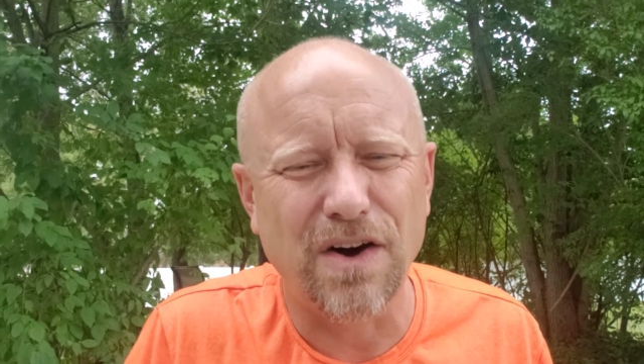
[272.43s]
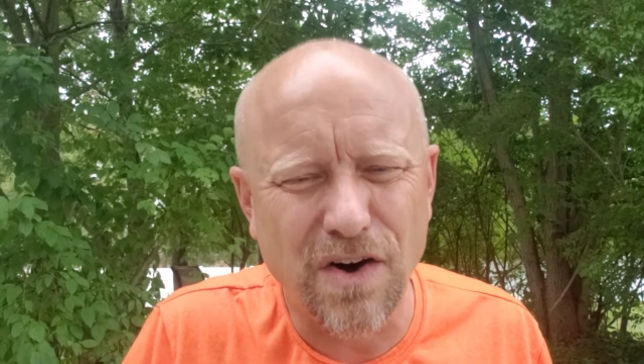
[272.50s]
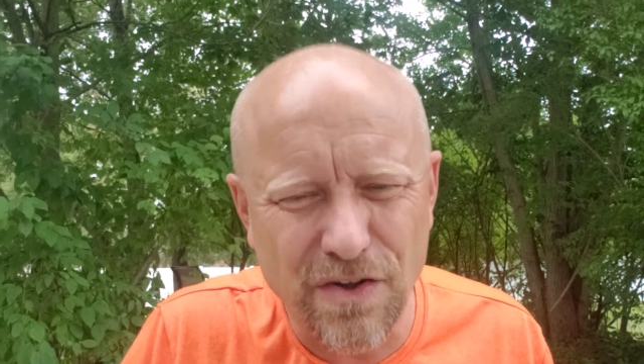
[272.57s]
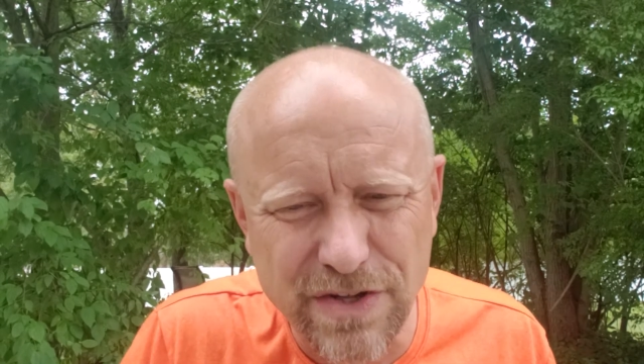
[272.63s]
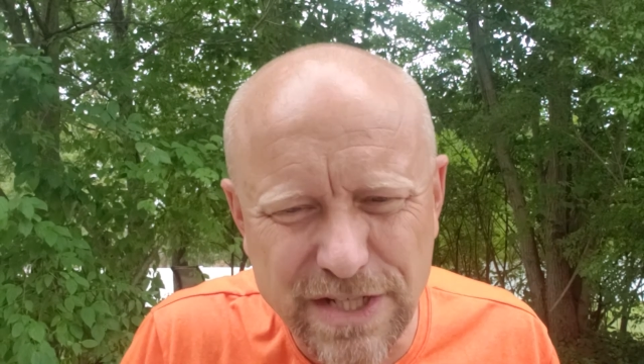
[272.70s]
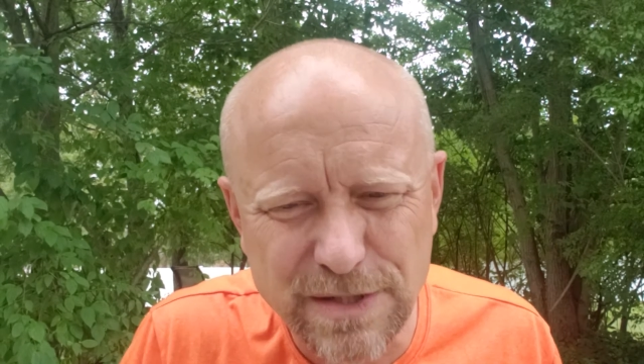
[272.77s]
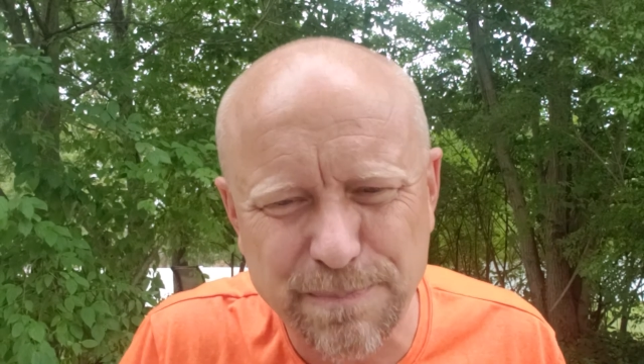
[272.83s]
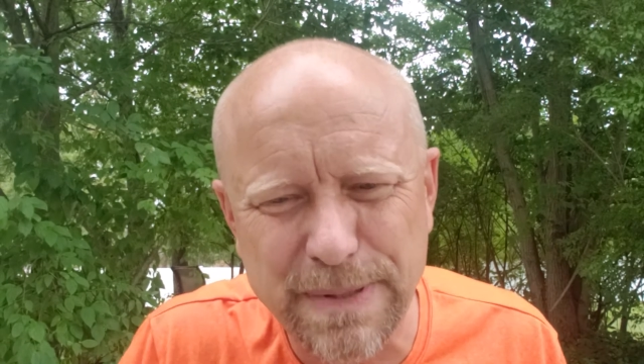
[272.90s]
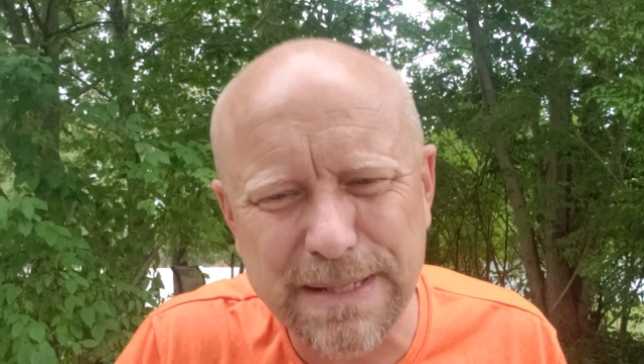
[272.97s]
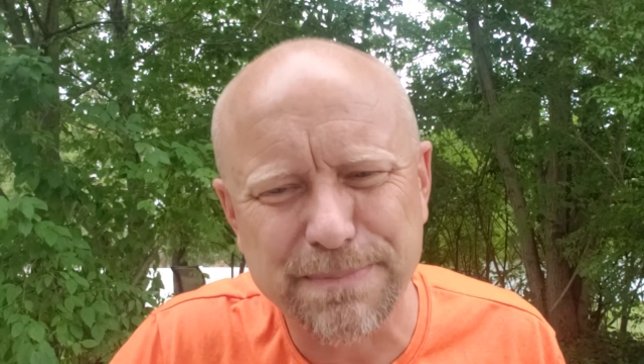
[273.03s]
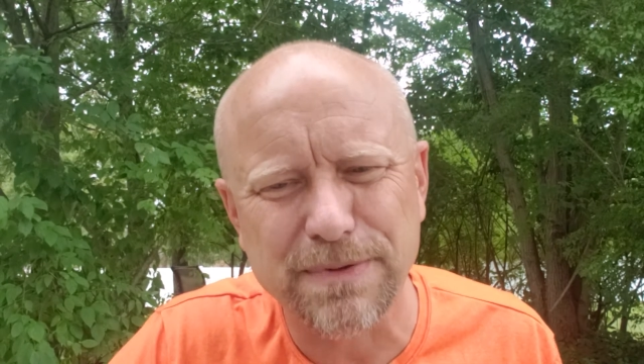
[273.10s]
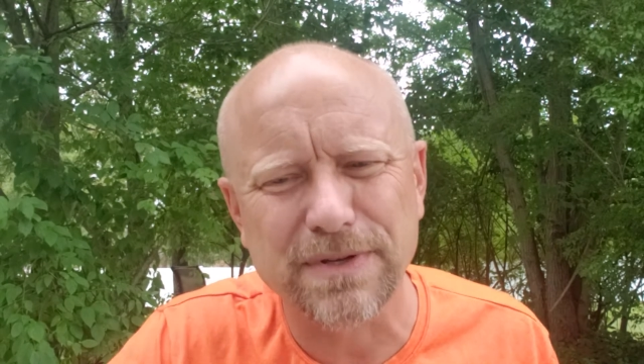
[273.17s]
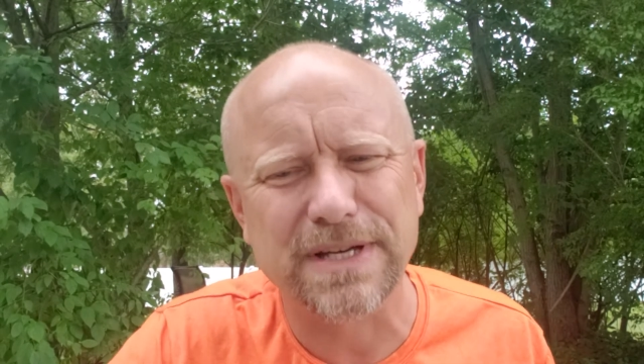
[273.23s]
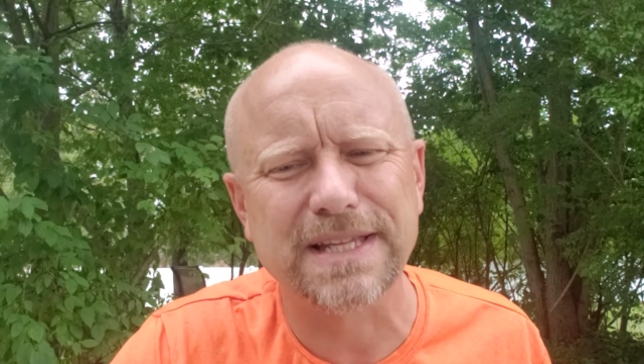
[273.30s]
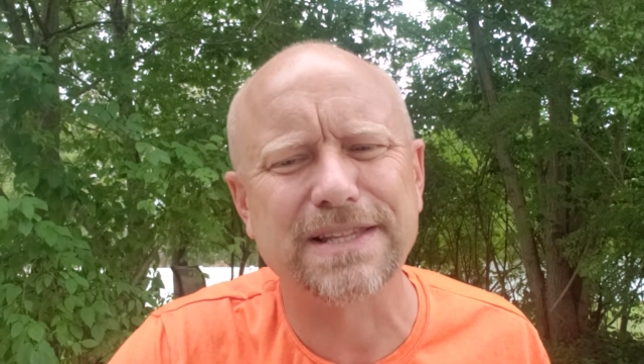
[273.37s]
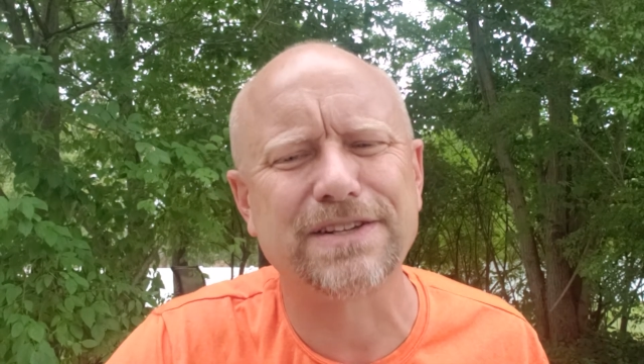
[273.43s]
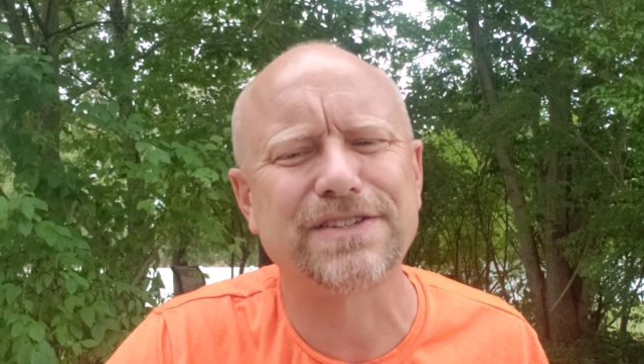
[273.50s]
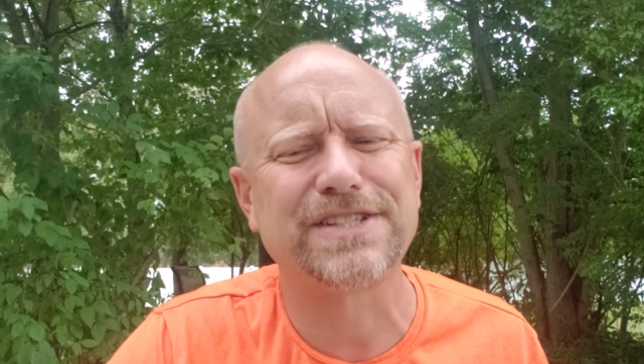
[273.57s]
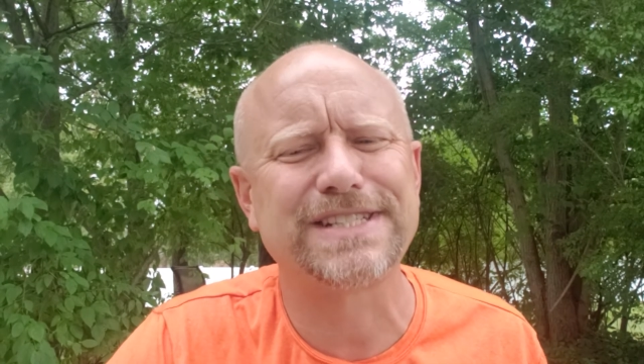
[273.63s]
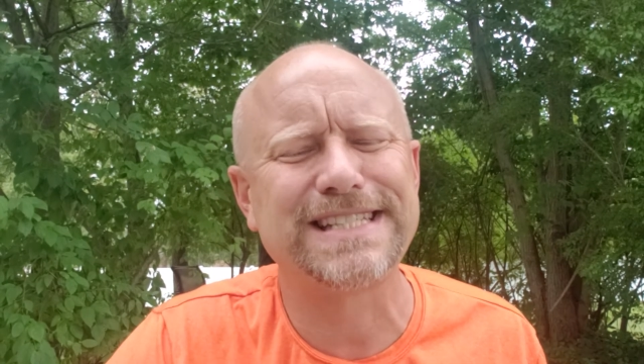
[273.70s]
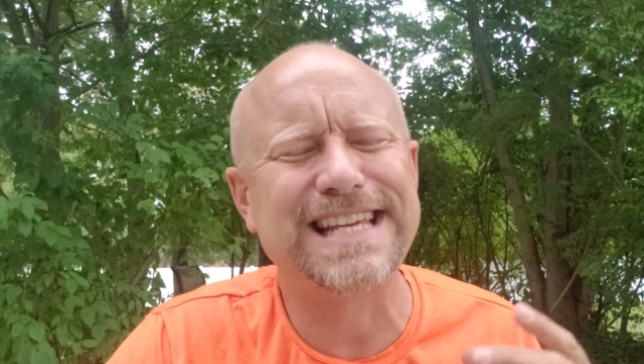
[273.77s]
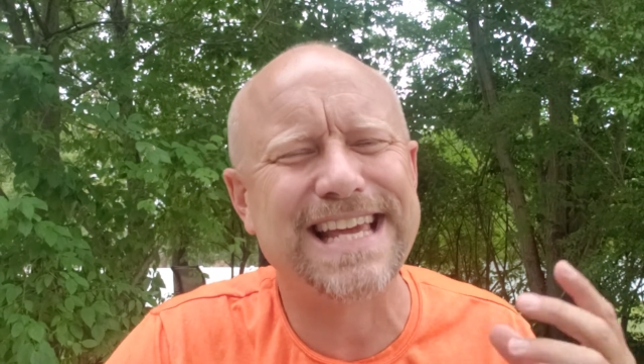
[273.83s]
all these people in
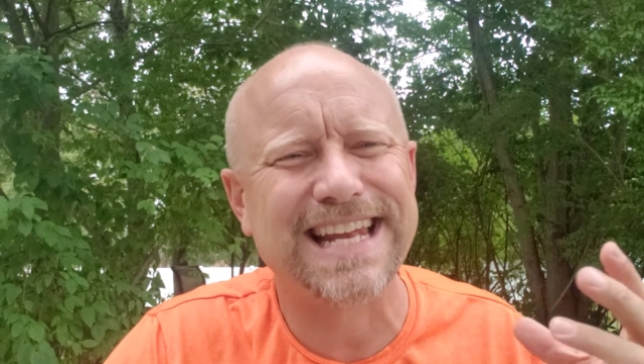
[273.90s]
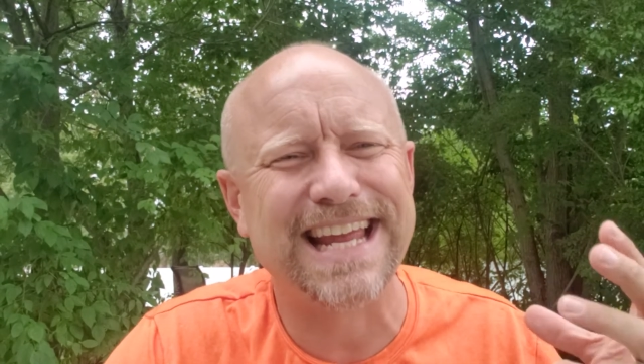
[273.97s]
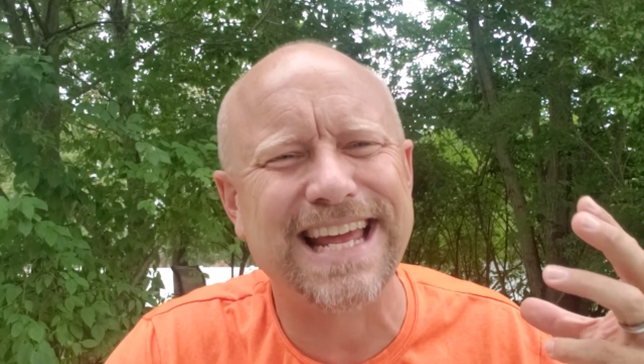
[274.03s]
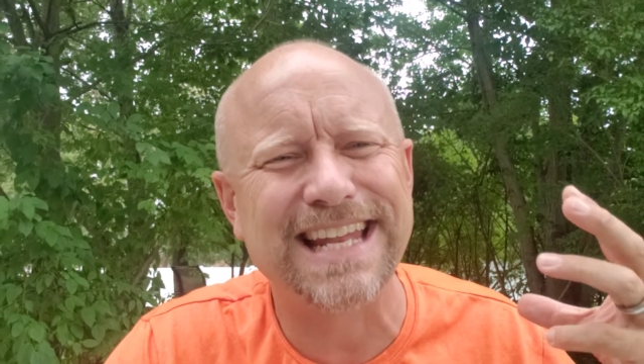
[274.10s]
their sin,